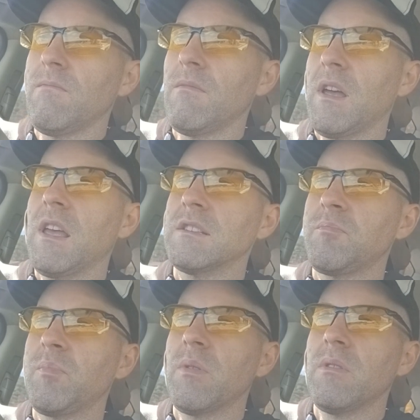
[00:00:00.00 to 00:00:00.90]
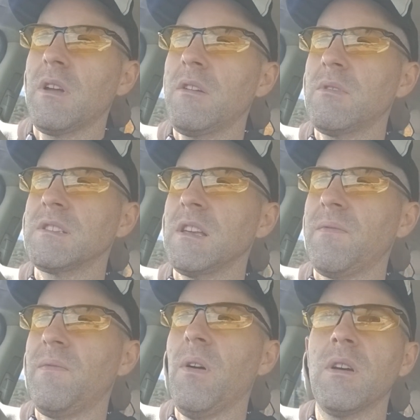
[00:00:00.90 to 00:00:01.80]
I guess, I don't want to say
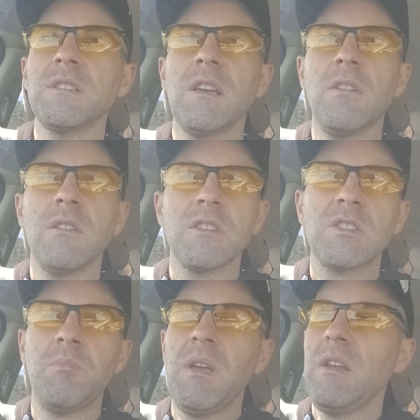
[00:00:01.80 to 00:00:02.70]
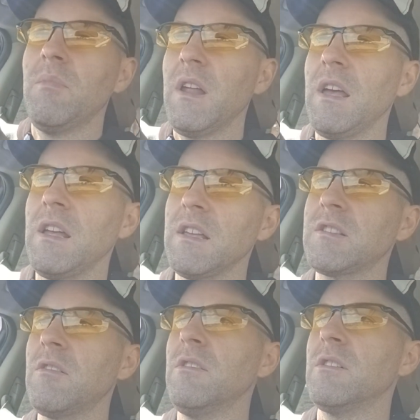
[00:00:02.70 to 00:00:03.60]
focusing on your speed, but it's
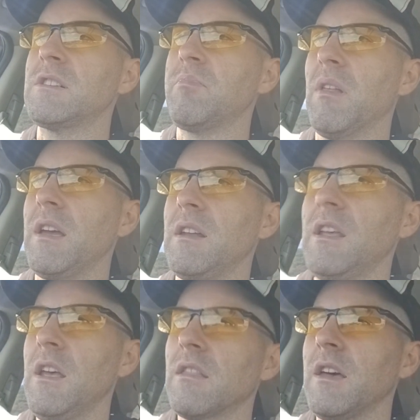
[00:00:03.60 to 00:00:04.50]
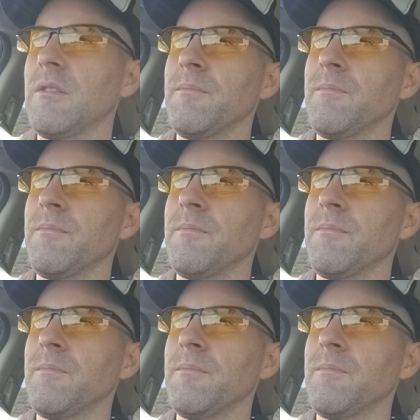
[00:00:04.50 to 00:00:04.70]
hard to explain. Like,